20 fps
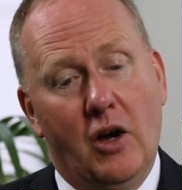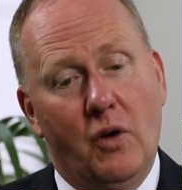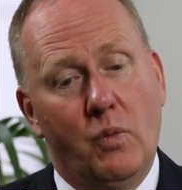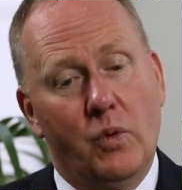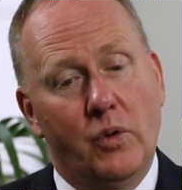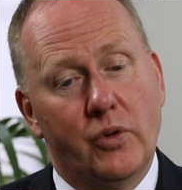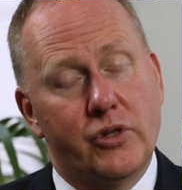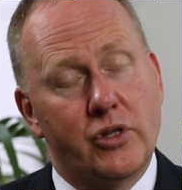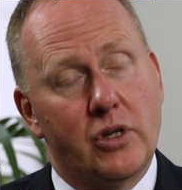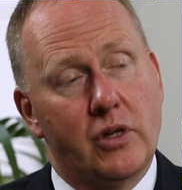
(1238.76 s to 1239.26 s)

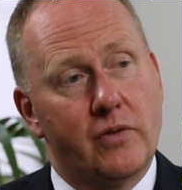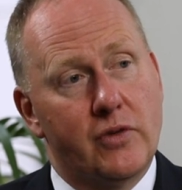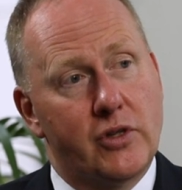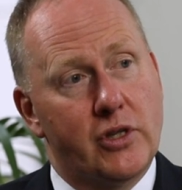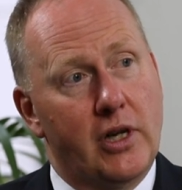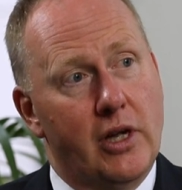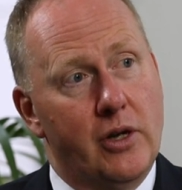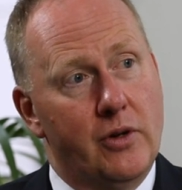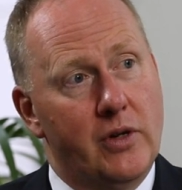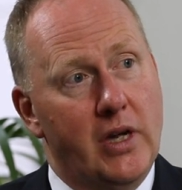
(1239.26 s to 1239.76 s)
will sort of
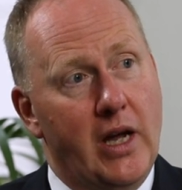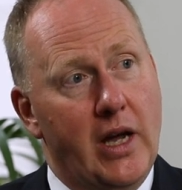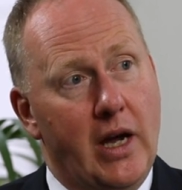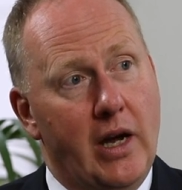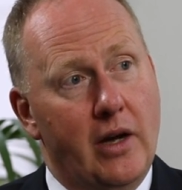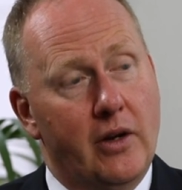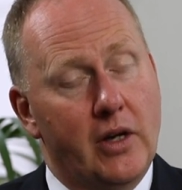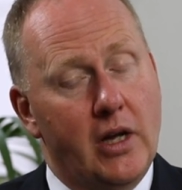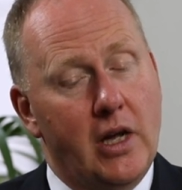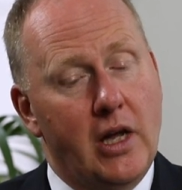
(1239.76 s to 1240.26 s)
slow
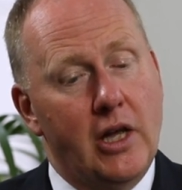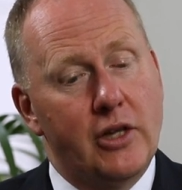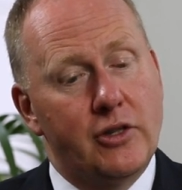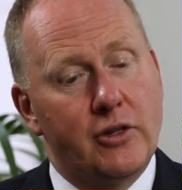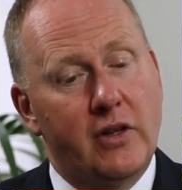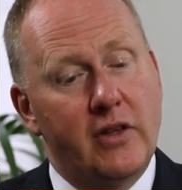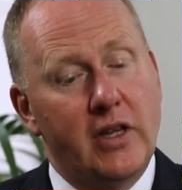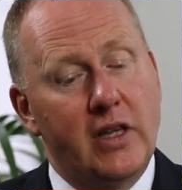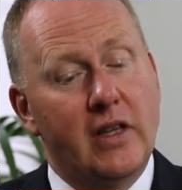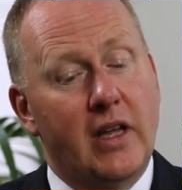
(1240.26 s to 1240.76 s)
down.
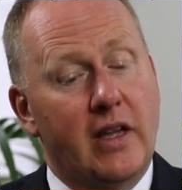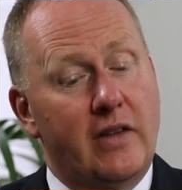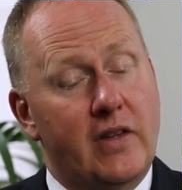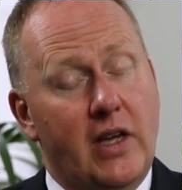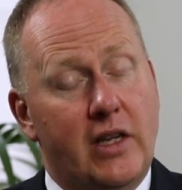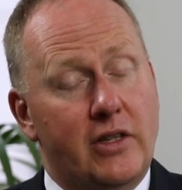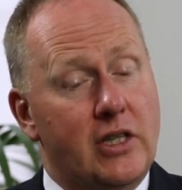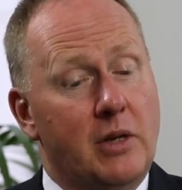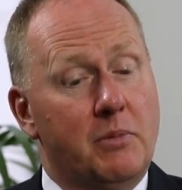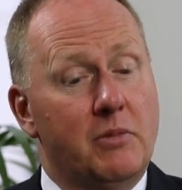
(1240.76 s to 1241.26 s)
So I think that
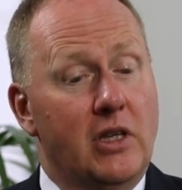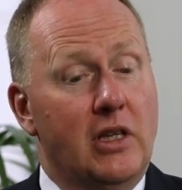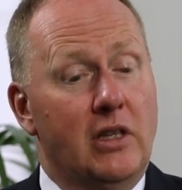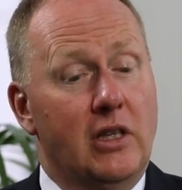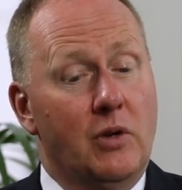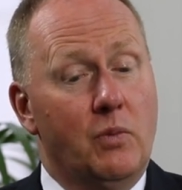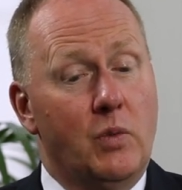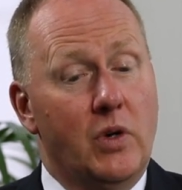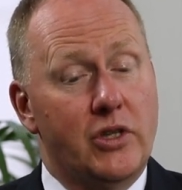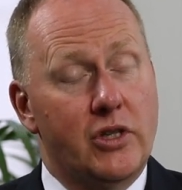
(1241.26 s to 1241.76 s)
that's
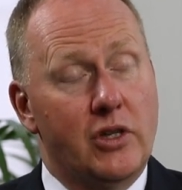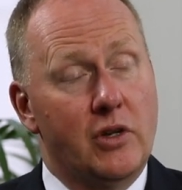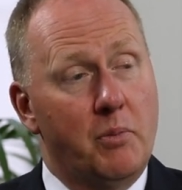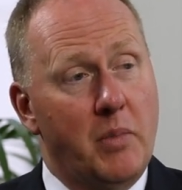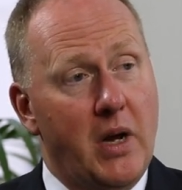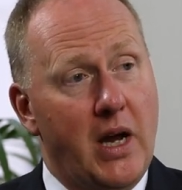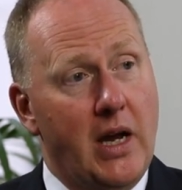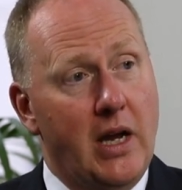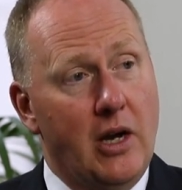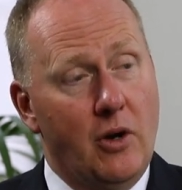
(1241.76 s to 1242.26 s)
something that we're sort
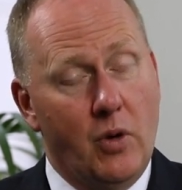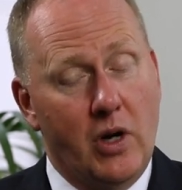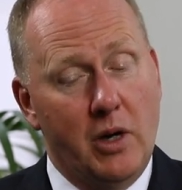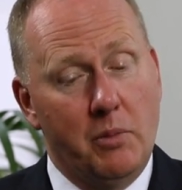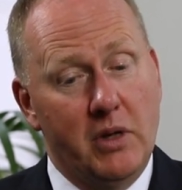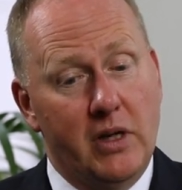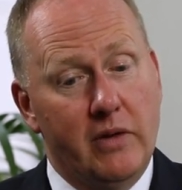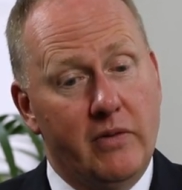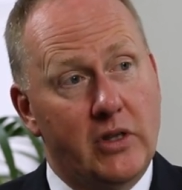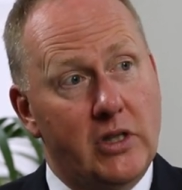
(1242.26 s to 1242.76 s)
of paying quite
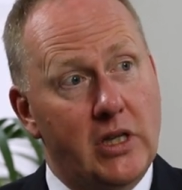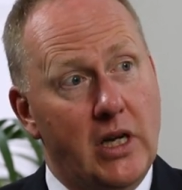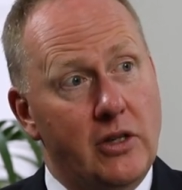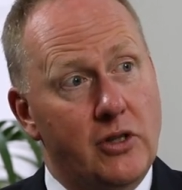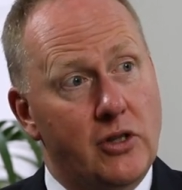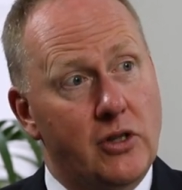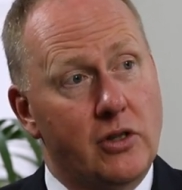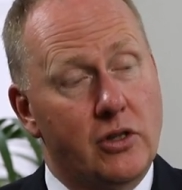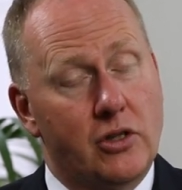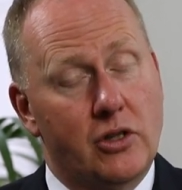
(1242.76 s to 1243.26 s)
a bit of
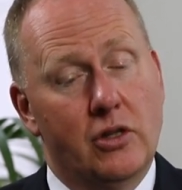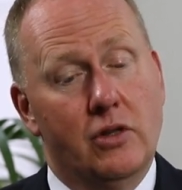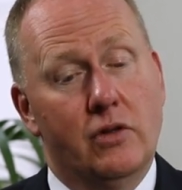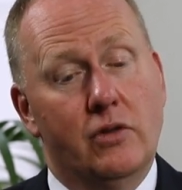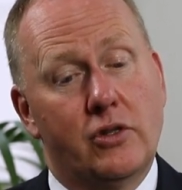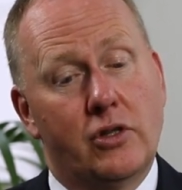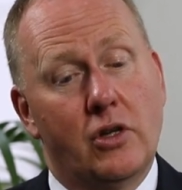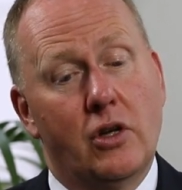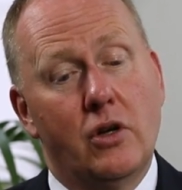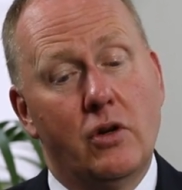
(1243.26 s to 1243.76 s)
attention
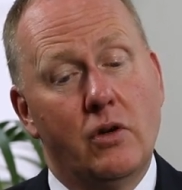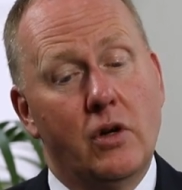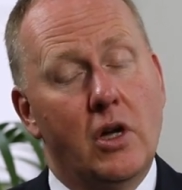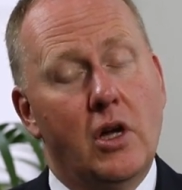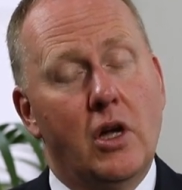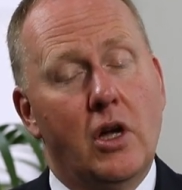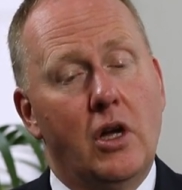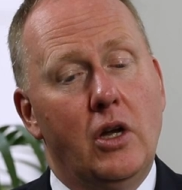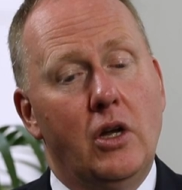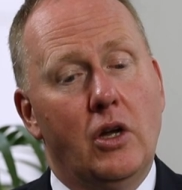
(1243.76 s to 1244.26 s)
to. So,
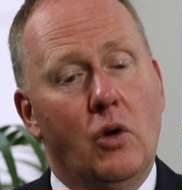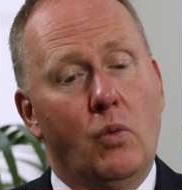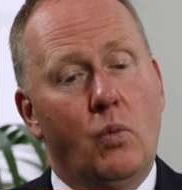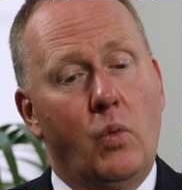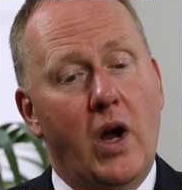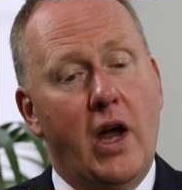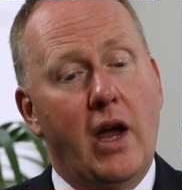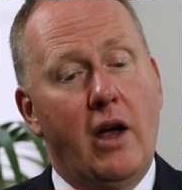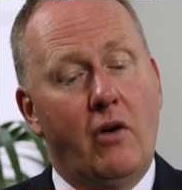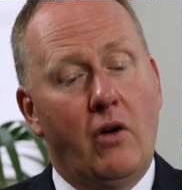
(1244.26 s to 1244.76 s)
you know,
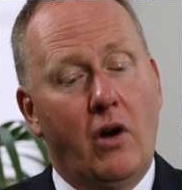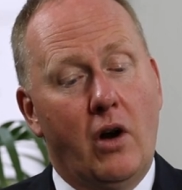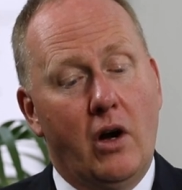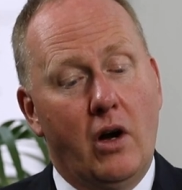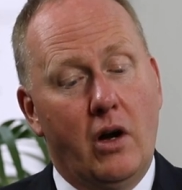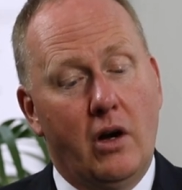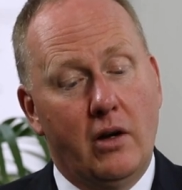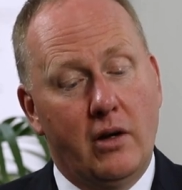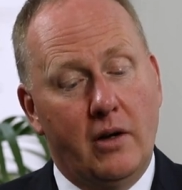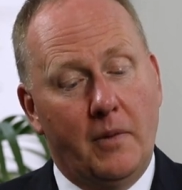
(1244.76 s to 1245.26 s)
where
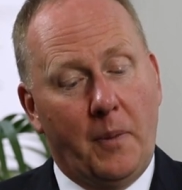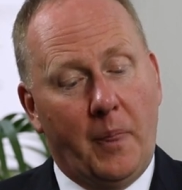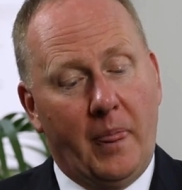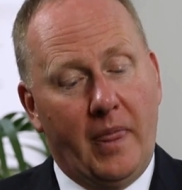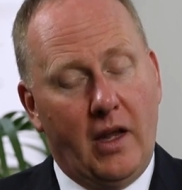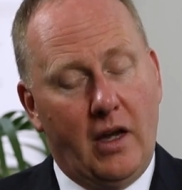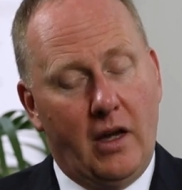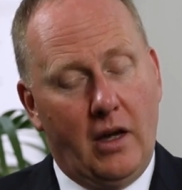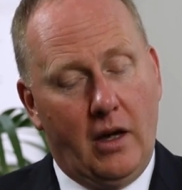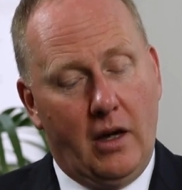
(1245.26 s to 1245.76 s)
are
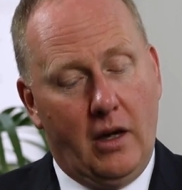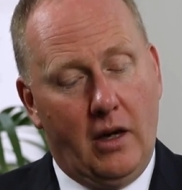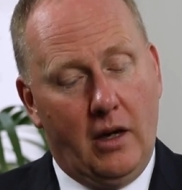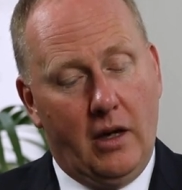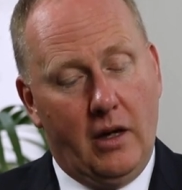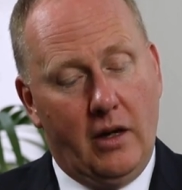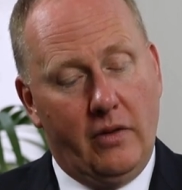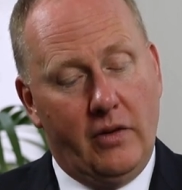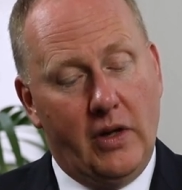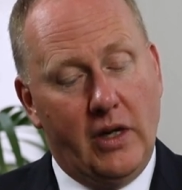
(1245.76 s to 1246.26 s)

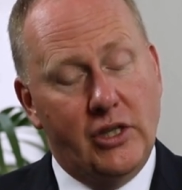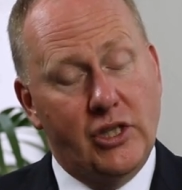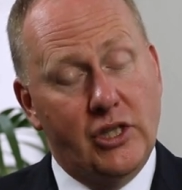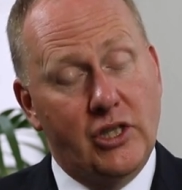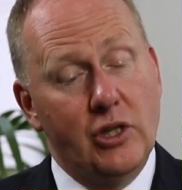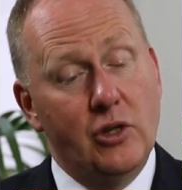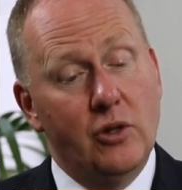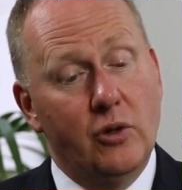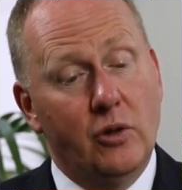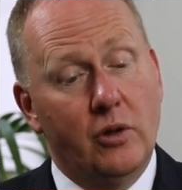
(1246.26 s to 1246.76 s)
there's
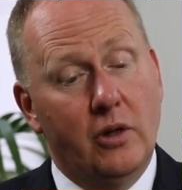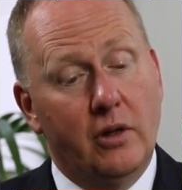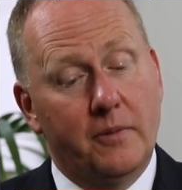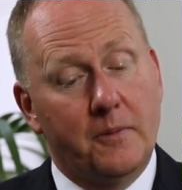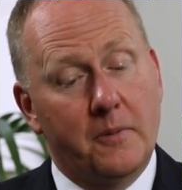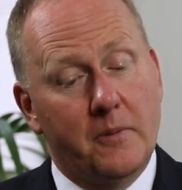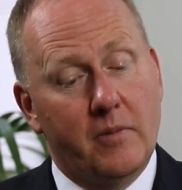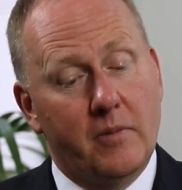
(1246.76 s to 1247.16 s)
still,